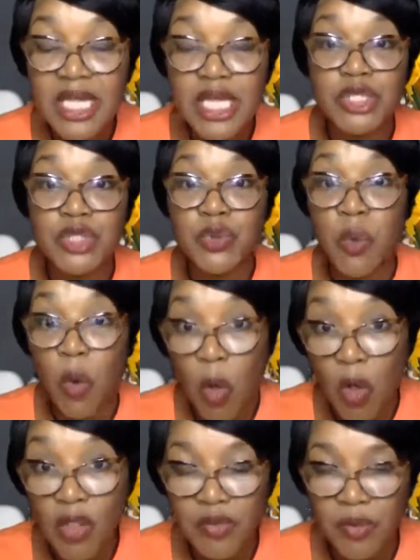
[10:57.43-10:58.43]
and do
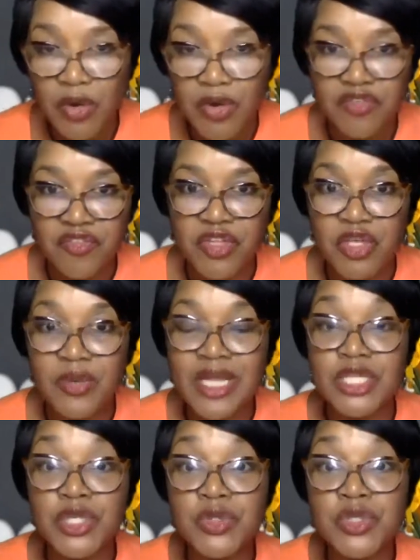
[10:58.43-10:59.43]
all the work for you
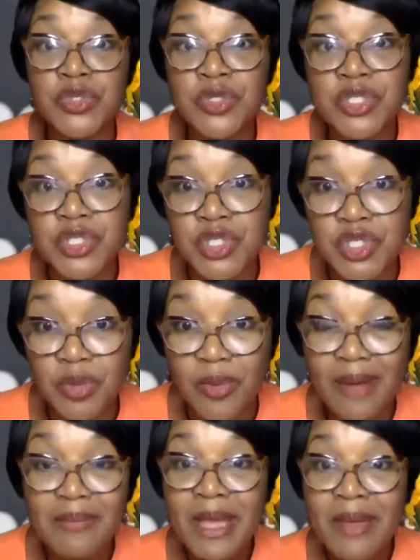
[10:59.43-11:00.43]
and you choose to show
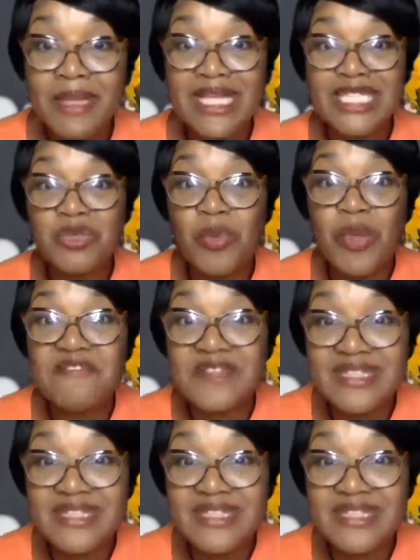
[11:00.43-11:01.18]
up because we have